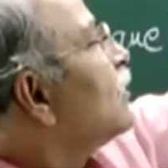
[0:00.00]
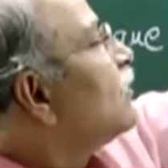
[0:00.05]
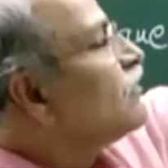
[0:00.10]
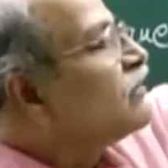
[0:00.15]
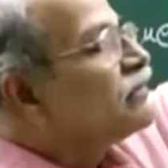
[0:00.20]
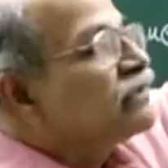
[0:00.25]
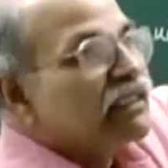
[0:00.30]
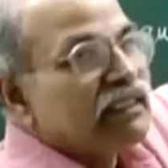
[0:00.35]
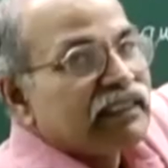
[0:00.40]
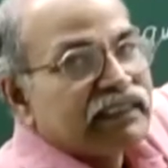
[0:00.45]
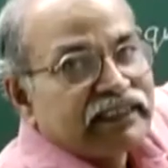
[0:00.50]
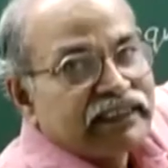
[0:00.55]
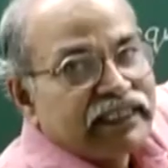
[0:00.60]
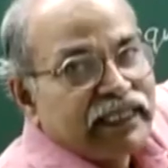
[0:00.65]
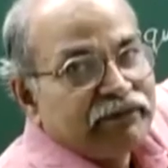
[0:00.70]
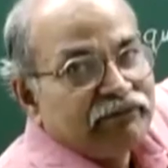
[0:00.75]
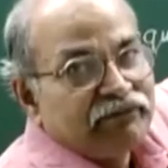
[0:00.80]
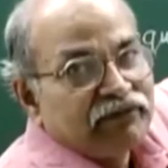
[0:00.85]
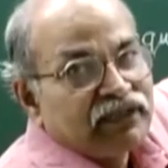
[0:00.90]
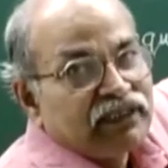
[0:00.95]
along this
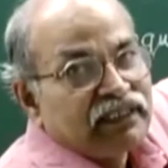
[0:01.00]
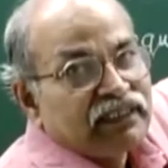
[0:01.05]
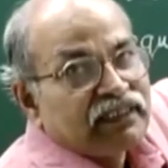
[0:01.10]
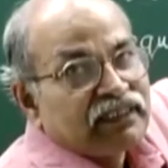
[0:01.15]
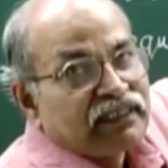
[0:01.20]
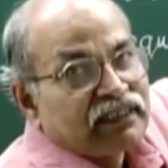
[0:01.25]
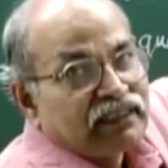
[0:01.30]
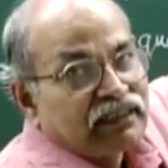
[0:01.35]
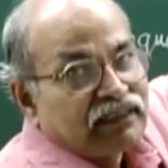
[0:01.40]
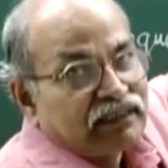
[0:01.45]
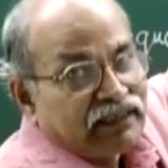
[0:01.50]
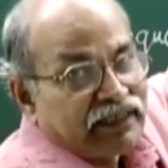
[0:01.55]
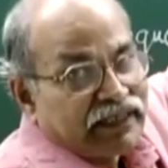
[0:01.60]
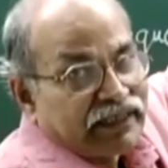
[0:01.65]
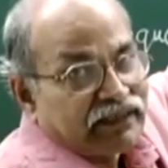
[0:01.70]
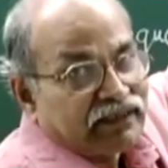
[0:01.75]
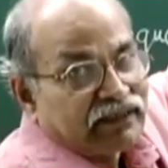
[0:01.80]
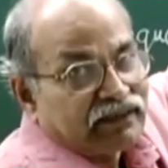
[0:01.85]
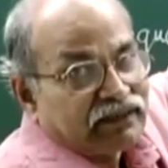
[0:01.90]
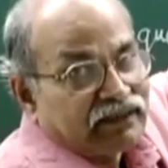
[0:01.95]
same
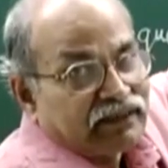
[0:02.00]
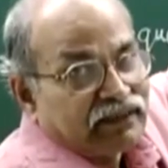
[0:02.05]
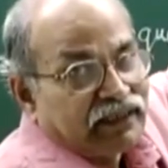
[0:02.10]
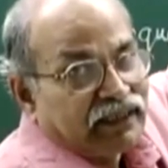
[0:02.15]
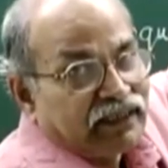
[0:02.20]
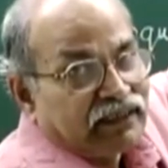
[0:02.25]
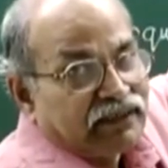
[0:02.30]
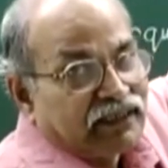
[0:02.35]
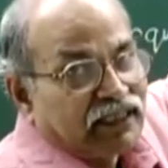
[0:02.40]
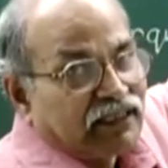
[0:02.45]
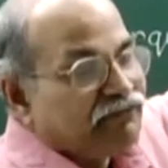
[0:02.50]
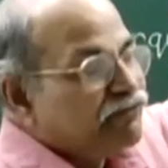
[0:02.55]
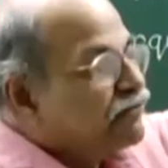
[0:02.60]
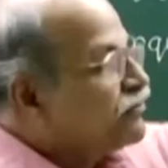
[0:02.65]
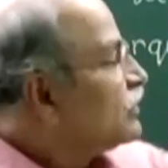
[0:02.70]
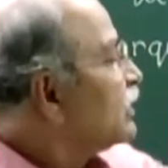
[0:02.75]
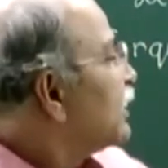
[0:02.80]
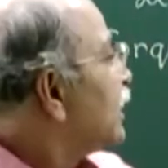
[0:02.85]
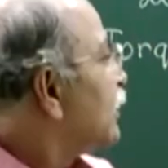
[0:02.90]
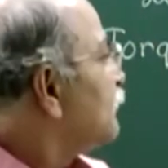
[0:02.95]
thread and
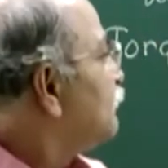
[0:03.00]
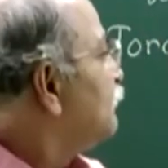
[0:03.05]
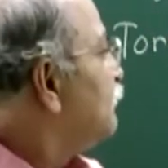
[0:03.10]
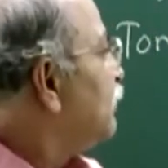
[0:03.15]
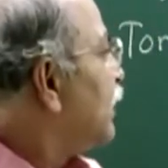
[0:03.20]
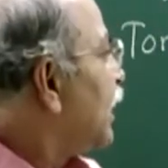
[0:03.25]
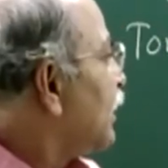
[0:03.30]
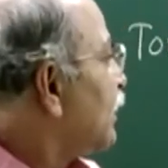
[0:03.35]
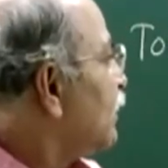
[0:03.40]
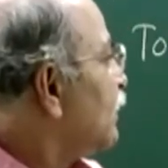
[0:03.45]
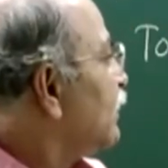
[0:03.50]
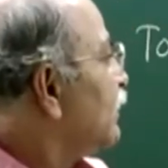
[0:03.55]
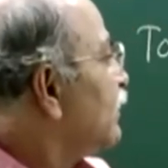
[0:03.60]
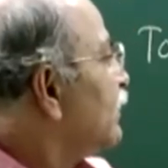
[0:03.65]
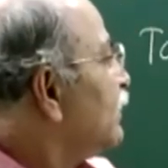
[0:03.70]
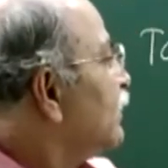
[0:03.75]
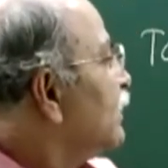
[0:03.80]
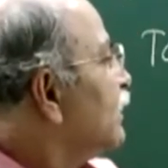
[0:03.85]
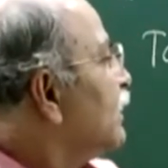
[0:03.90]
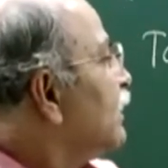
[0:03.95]
therefore, they are
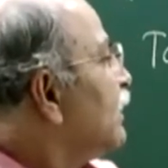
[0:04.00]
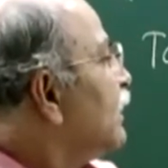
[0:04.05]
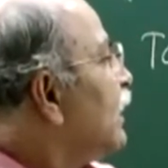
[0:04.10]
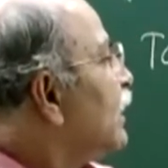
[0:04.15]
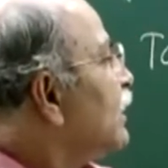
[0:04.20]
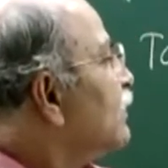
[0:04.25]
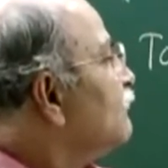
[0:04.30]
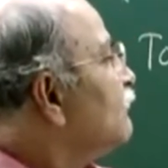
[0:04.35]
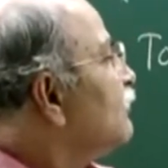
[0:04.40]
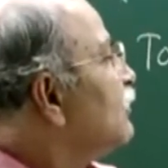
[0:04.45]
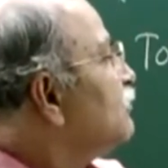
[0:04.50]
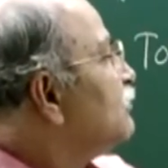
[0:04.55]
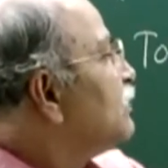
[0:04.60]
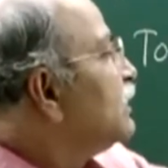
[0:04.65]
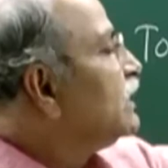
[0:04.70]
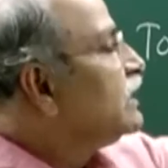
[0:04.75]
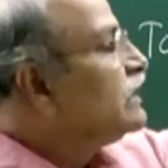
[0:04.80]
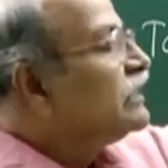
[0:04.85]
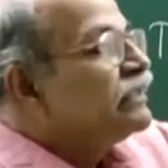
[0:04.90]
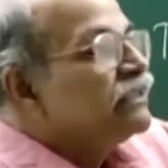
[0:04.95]
parallel and will
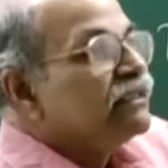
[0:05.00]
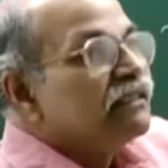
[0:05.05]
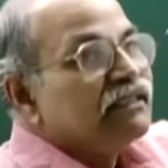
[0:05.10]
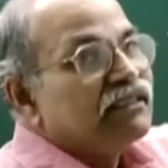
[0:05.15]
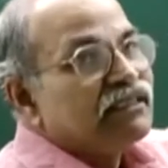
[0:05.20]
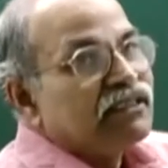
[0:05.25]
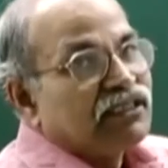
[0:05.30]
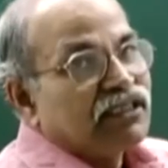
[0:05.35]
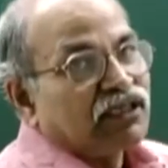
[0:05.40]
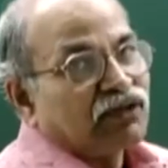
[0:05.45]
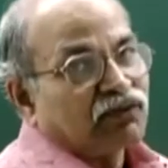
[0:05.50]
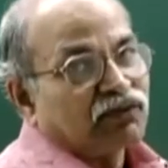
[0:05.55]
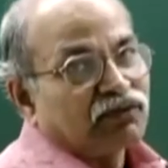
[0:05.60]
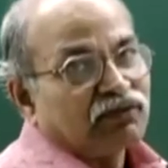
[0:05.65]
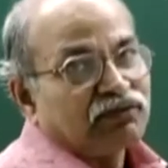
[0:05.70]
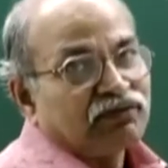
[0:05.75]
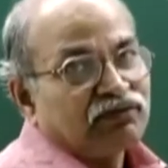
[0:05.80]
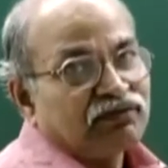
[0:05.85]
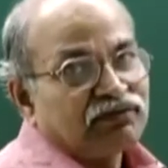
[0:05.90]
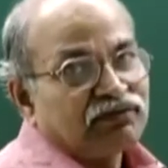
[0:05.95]
be 0.